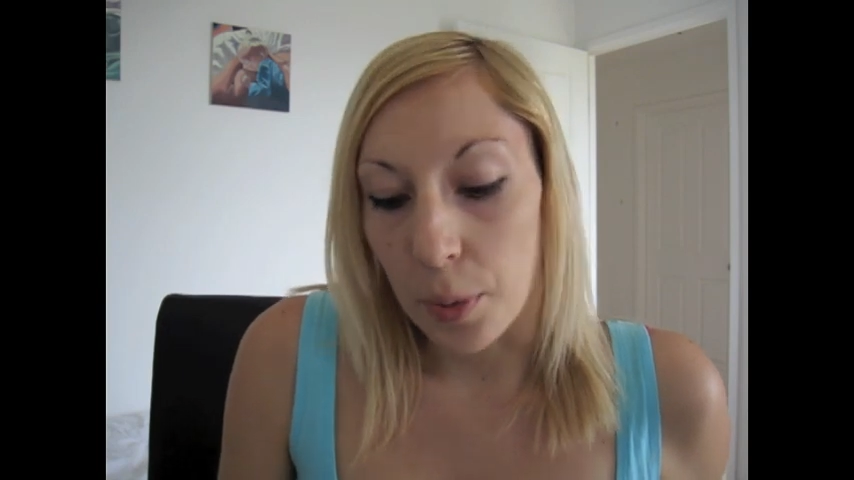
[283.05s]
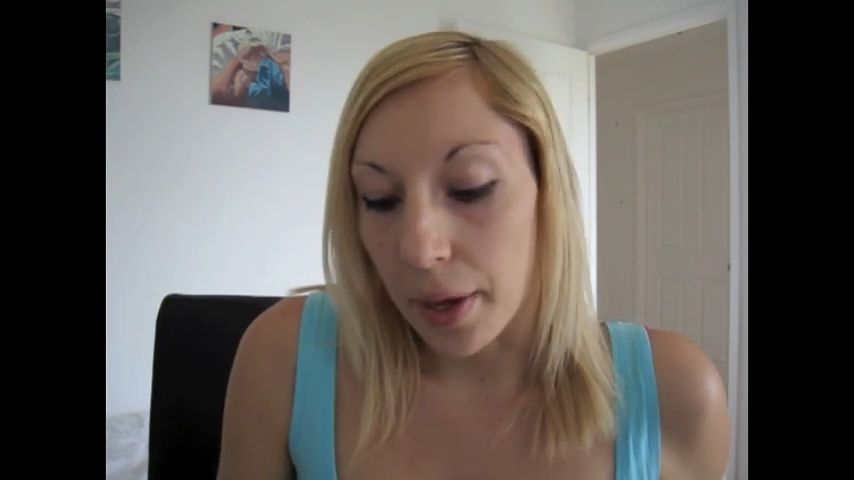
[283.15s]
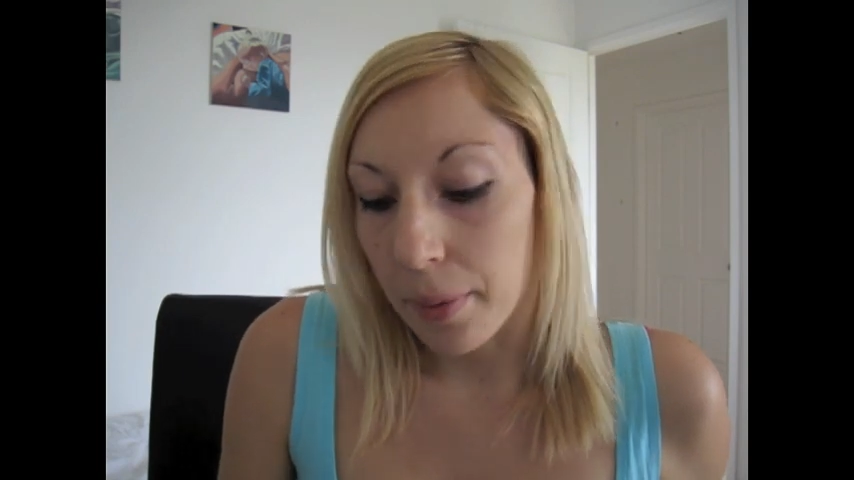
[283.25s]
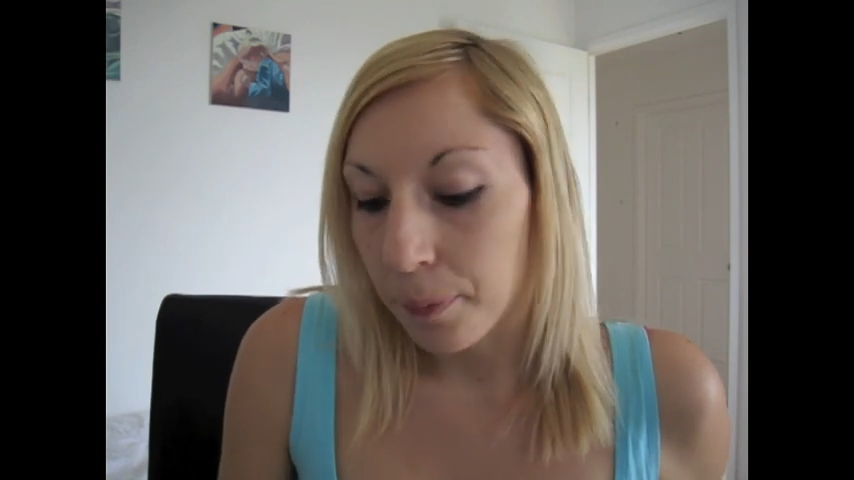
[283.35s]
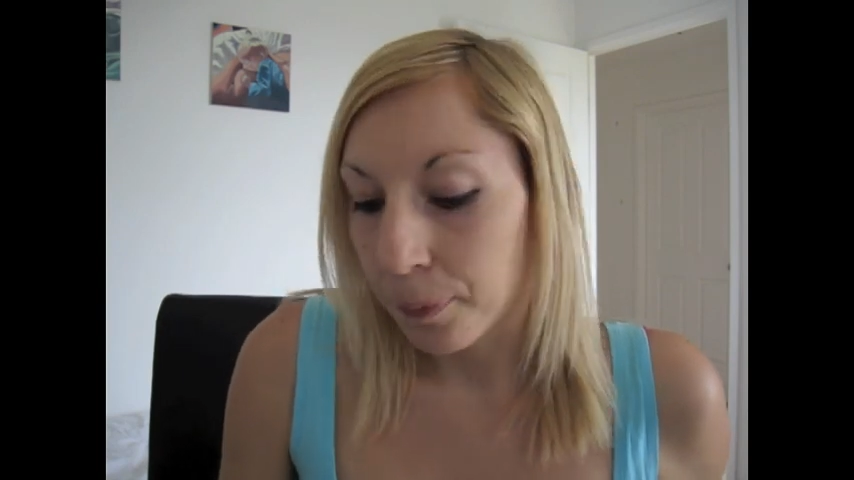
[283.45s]

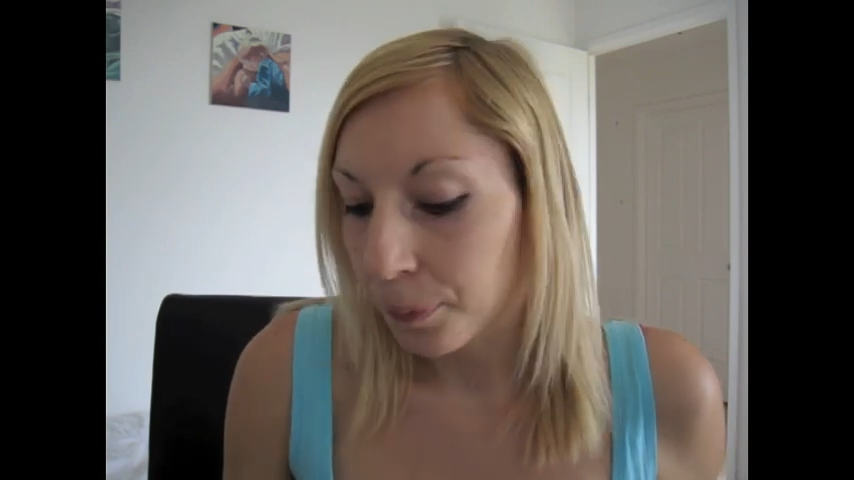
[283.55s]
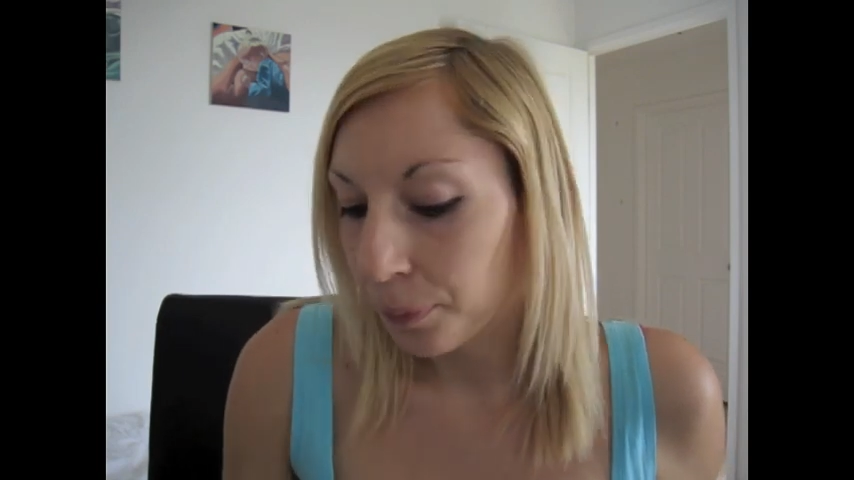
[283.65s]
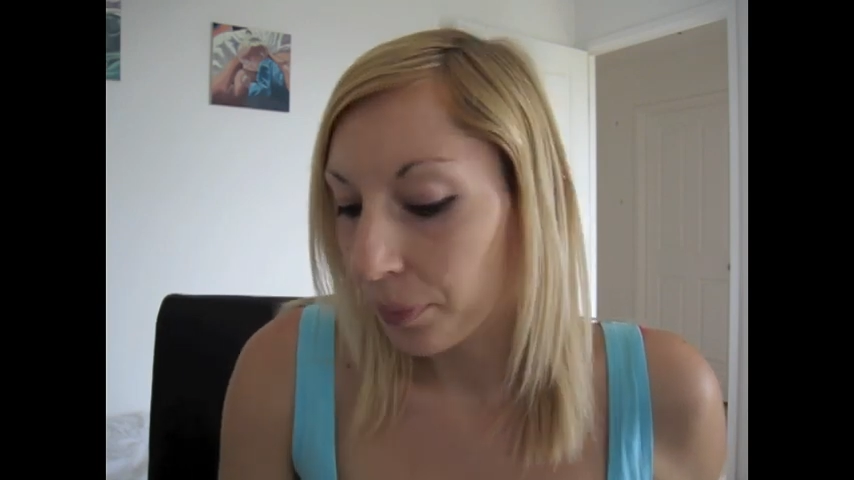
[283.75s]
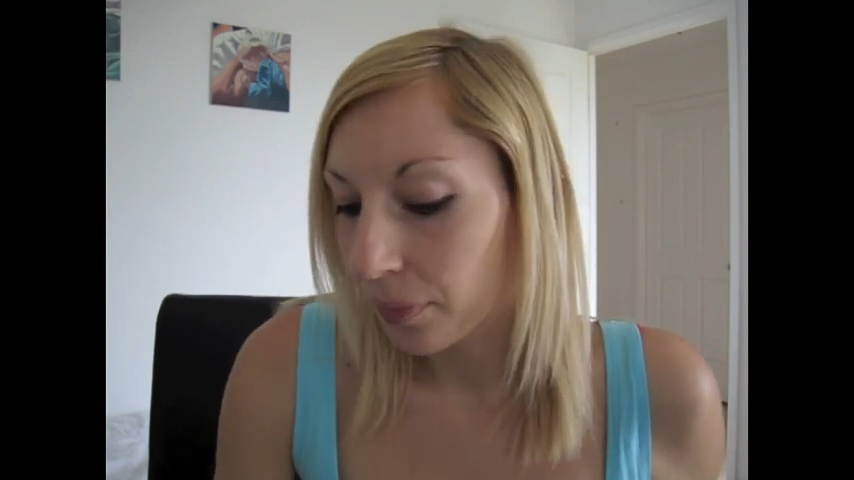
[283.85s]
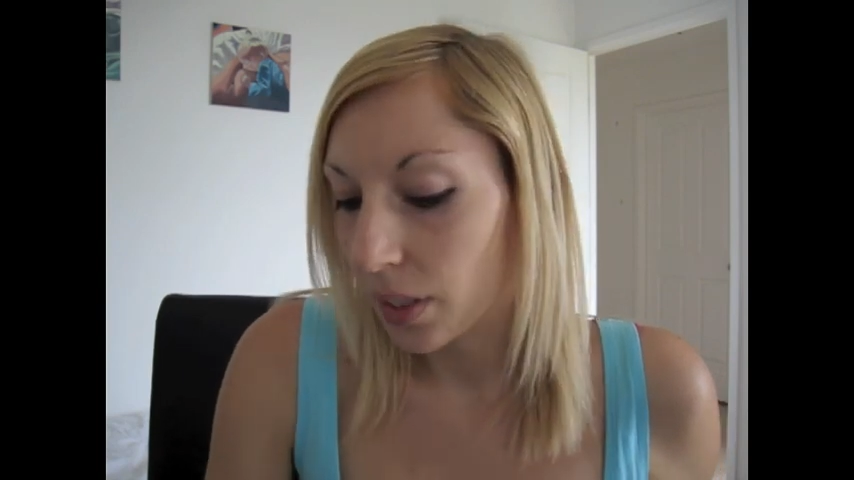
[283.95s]
But
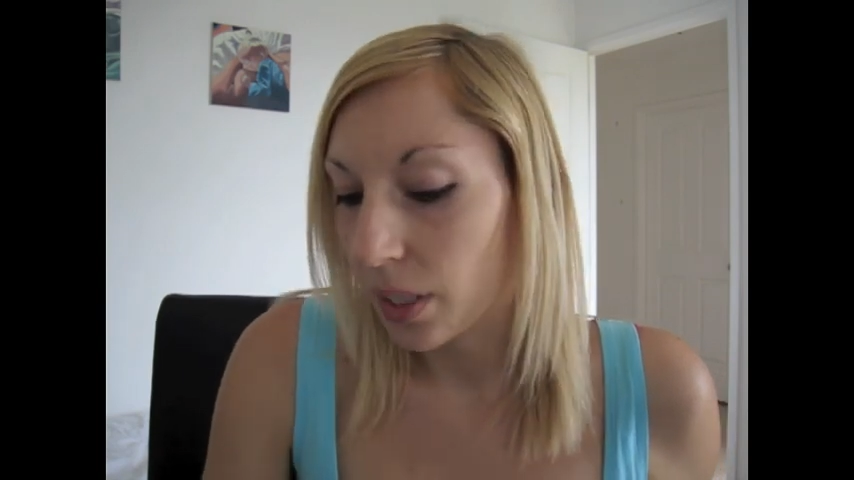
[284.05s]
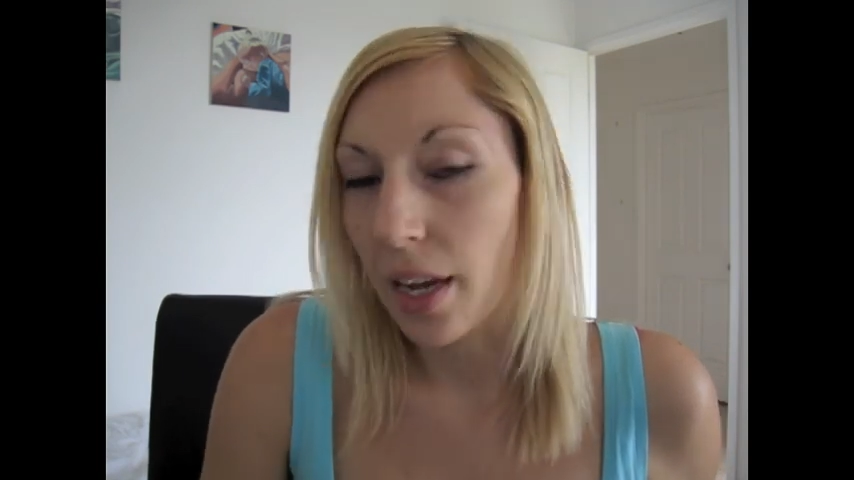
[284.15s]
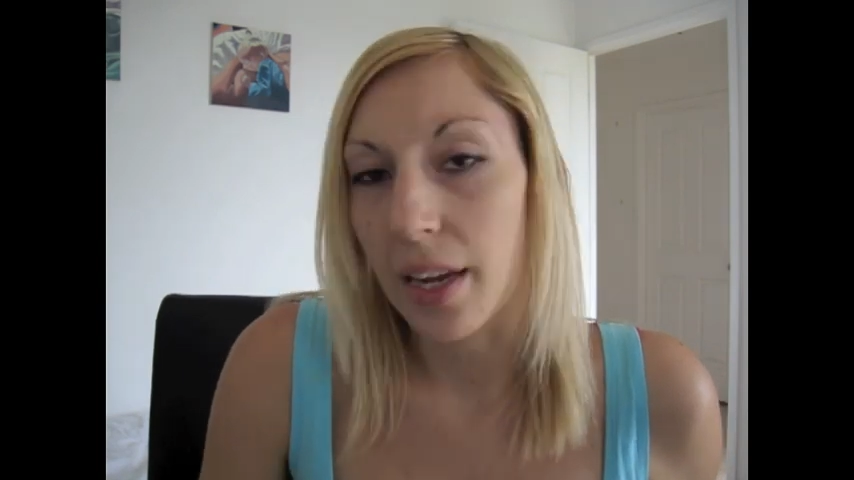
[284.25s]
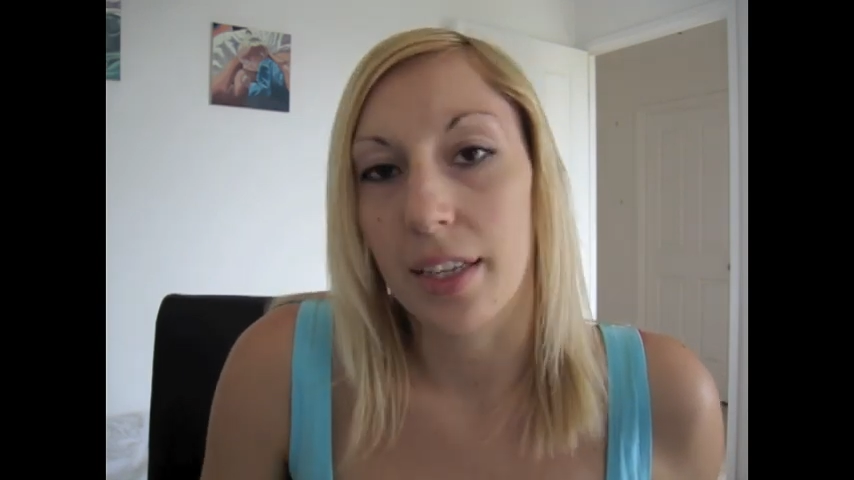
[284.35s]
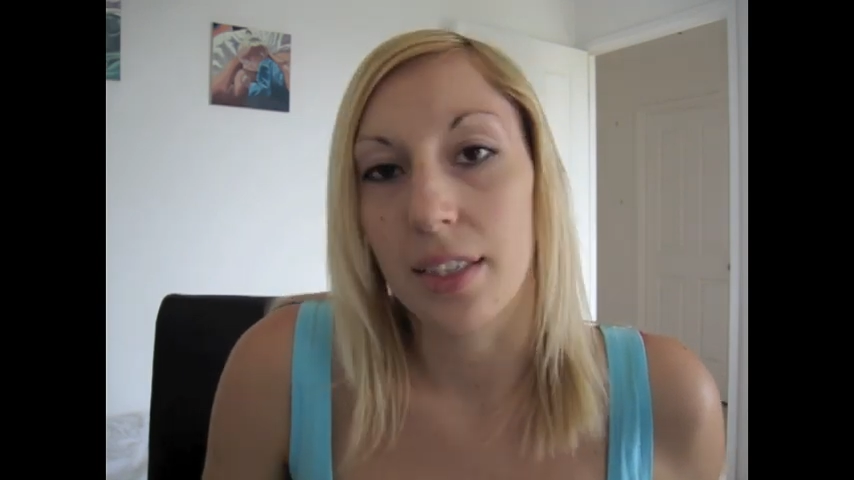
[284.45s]

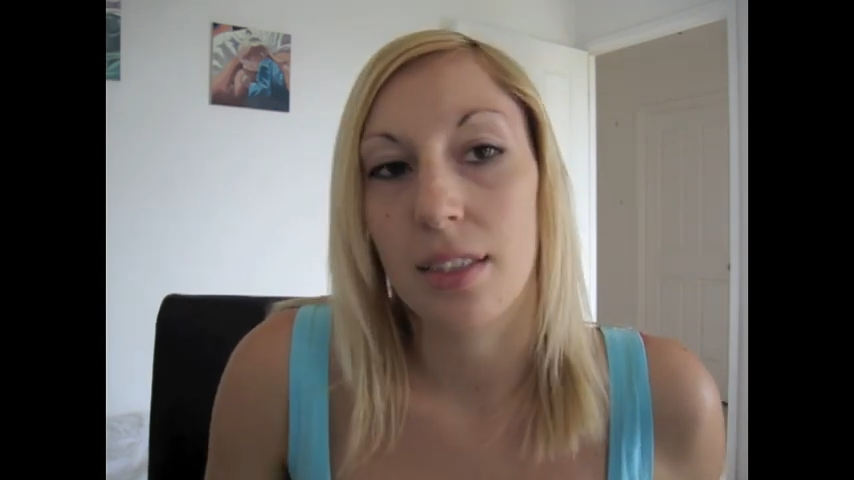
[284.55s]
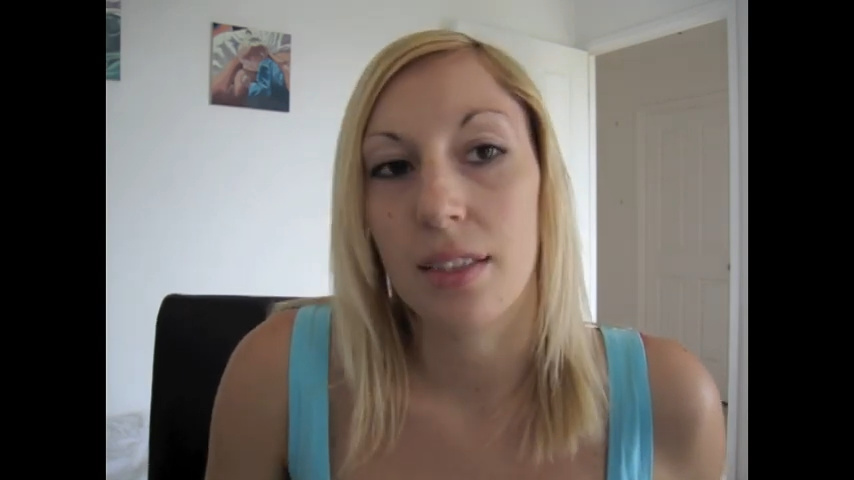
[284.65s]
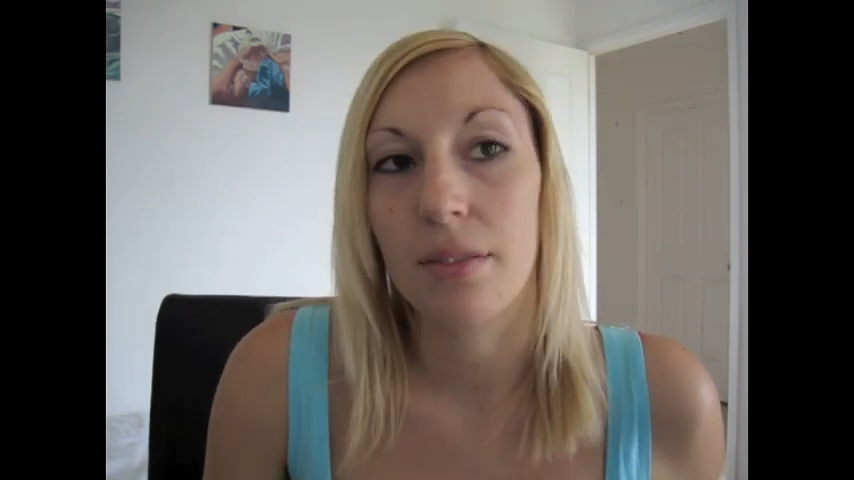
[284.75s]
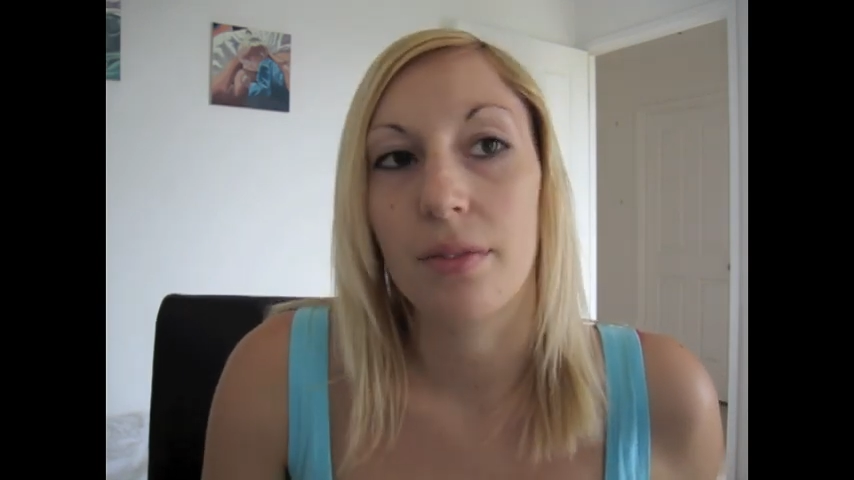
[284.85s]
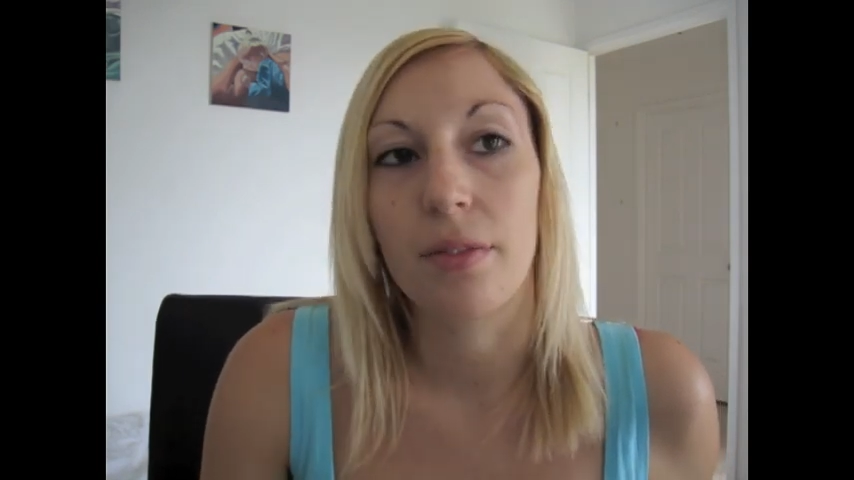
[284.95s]
yeah, I guess